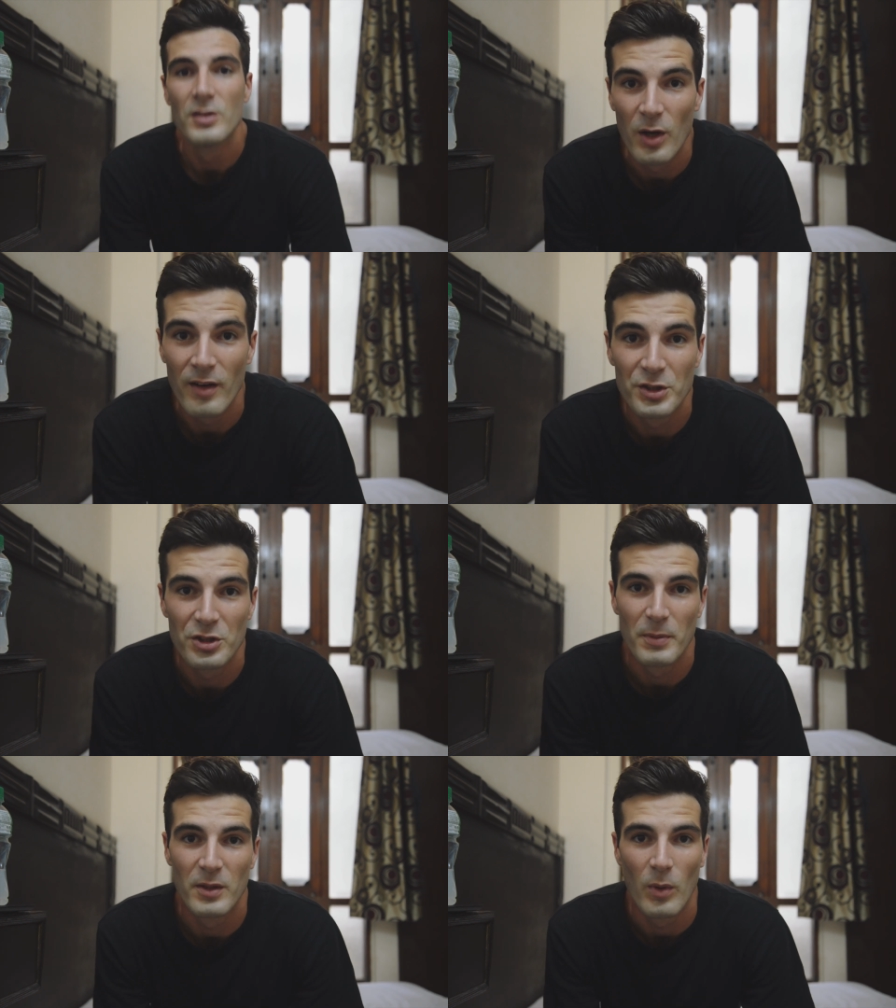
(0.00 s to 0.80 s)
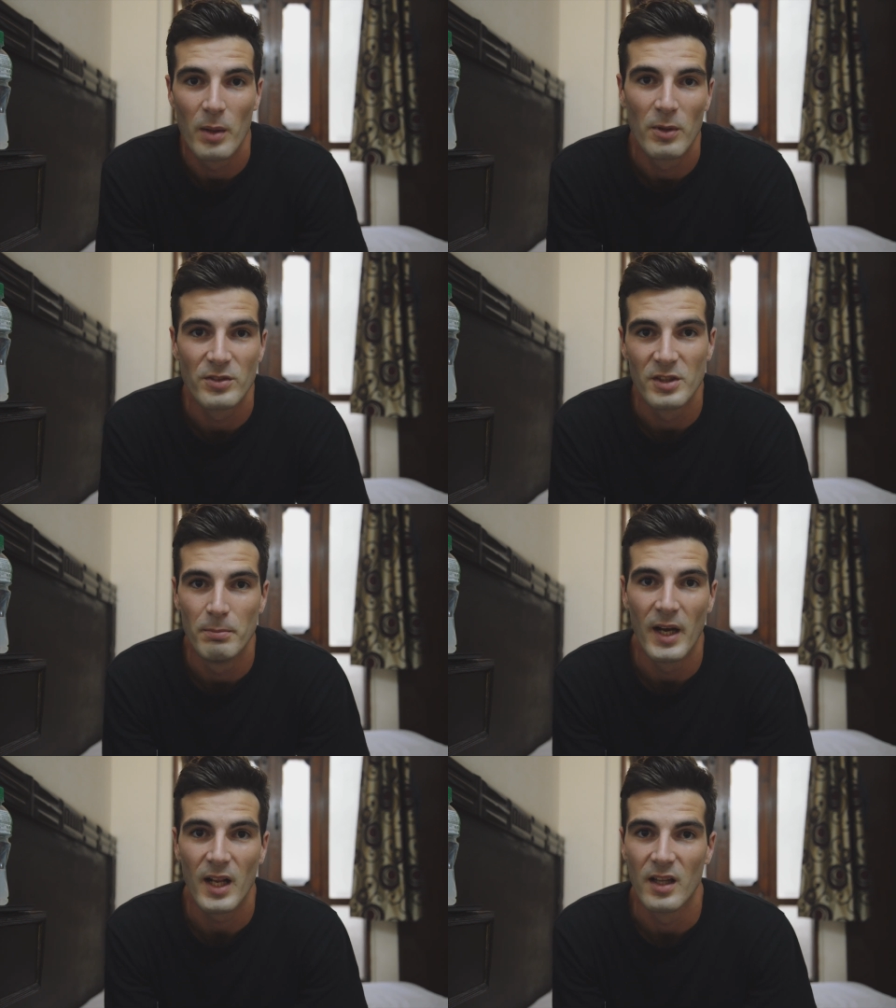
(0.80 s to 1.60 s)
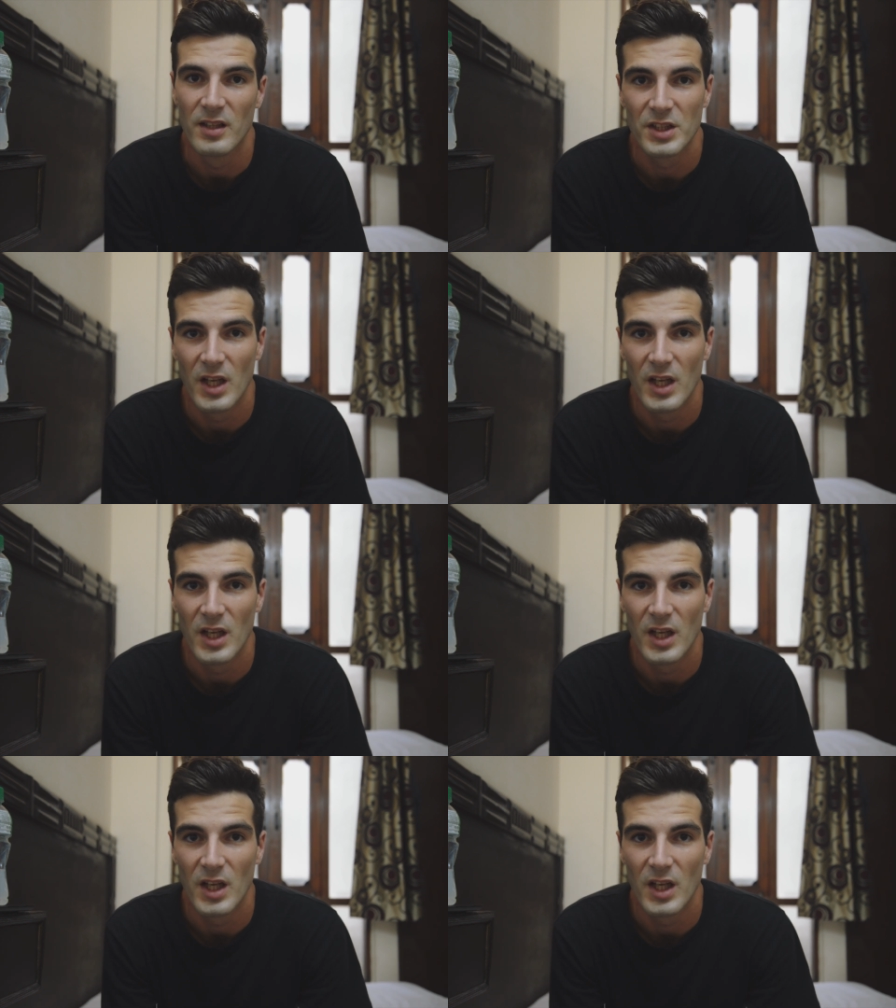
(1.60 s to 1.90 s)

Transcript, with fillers: So I've just spent one month in Bangladesh